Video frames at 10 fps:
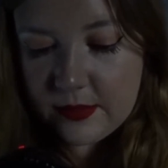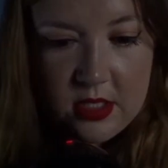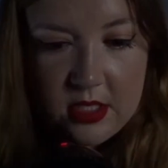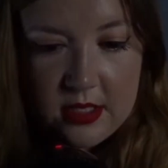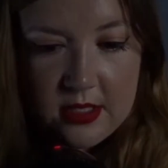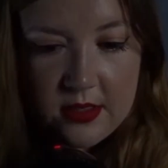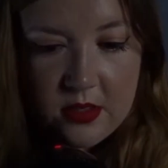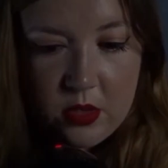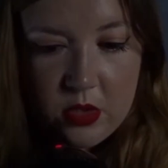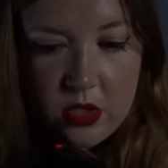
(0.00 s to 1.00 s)
The
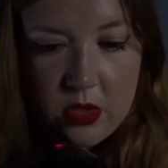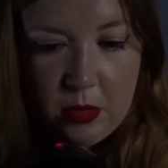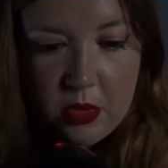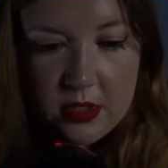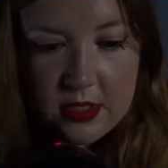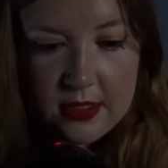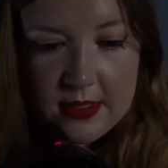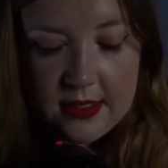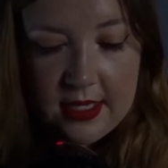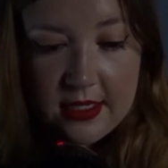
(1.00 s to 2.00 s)
Dursleys knew that the
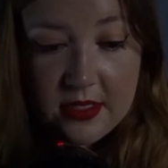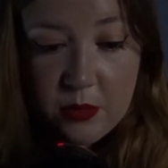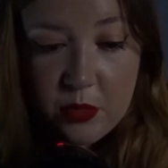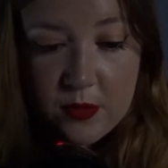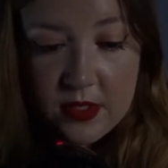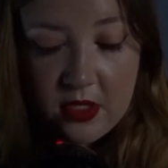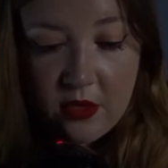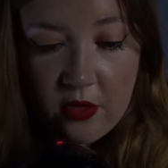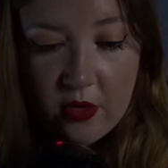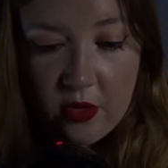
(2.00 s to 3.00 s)
Potters had a small
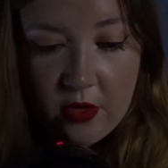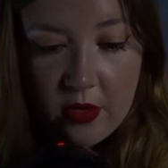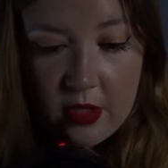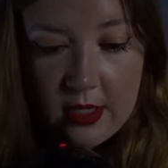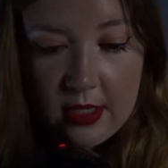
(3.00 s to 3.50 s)
son too,